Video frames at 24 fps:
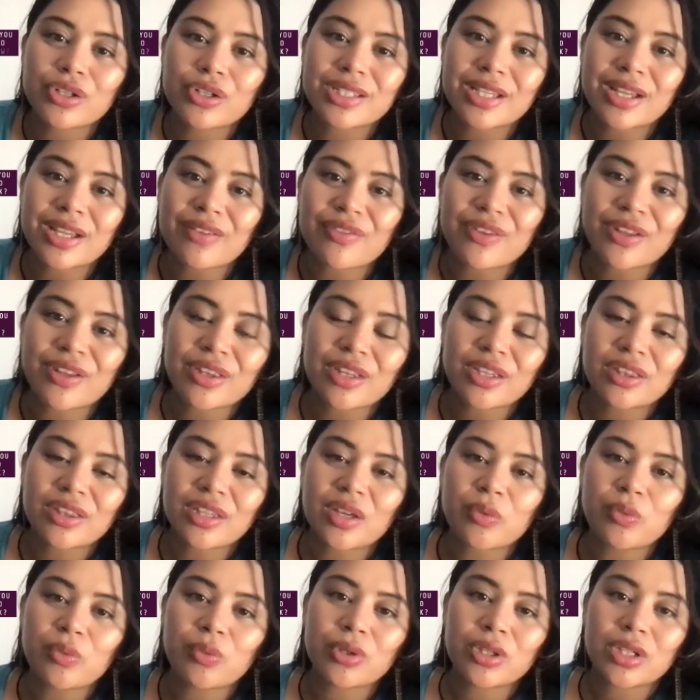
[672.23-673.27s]
I think that they
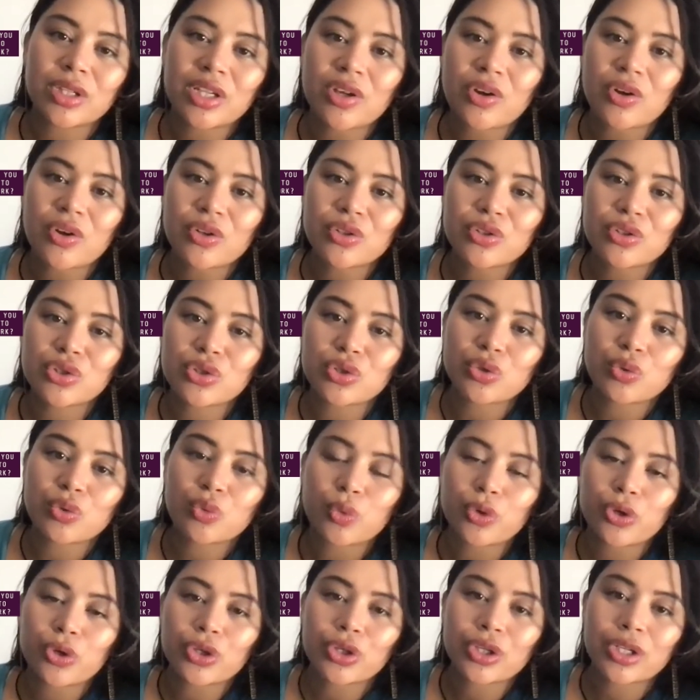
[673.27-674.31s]
really all do
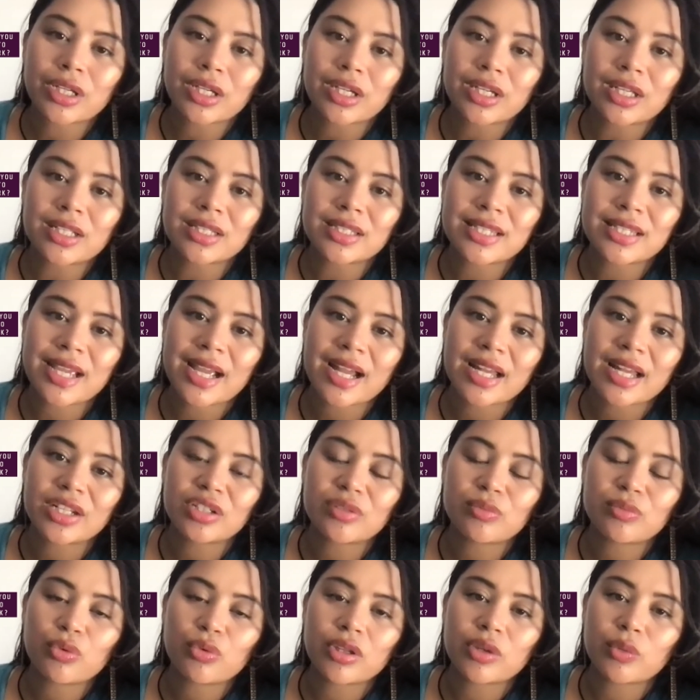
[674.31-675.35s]
work in
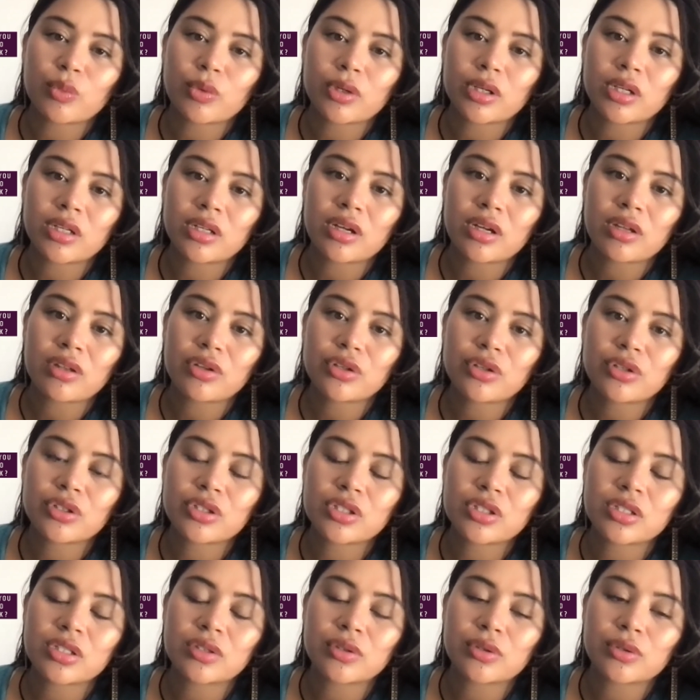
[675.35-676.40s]
tandem with one another
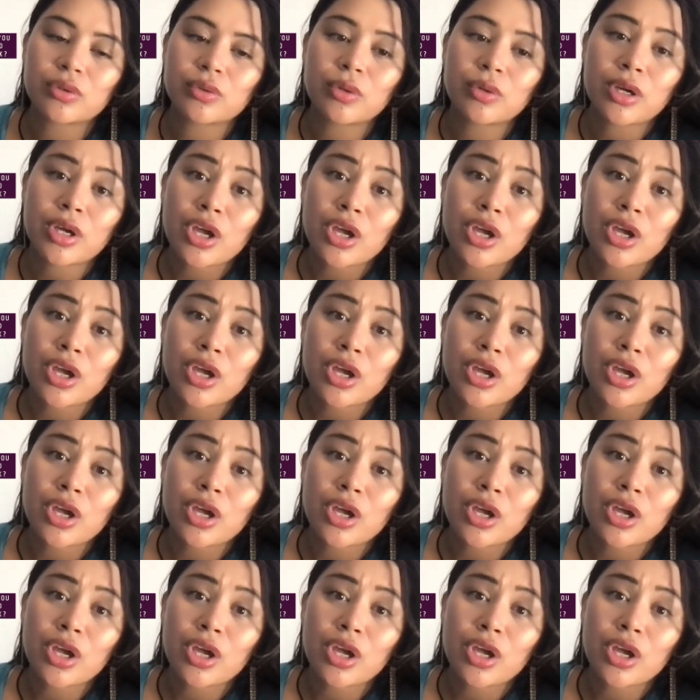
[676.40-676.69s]
to